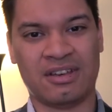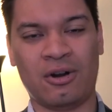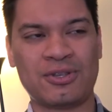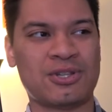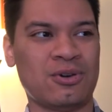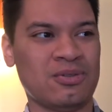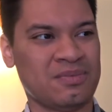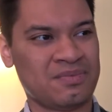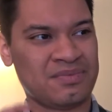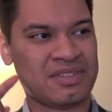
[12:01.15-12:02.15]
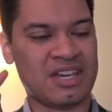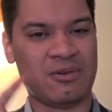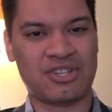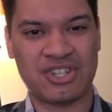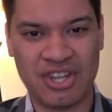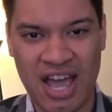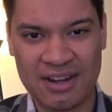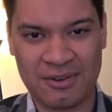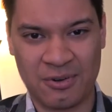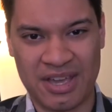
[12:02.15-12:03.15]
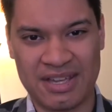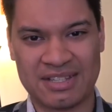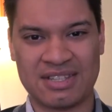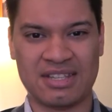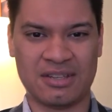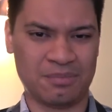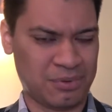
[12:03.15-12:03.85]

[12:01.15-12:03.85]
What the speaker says: Also, it was shot great,